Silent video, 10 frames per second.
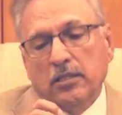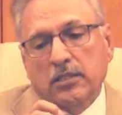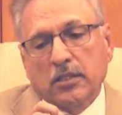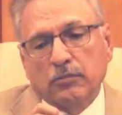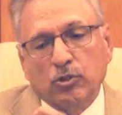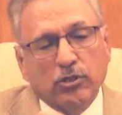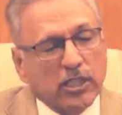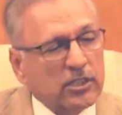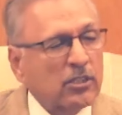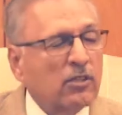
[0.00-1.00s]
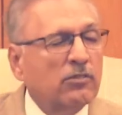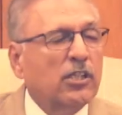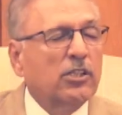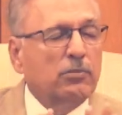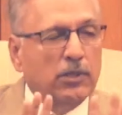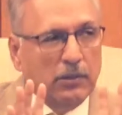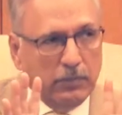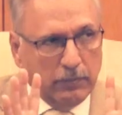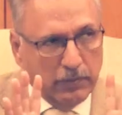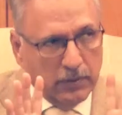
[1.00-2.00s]
subjugation of the Kashmiri
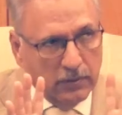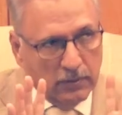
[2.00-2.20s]
people.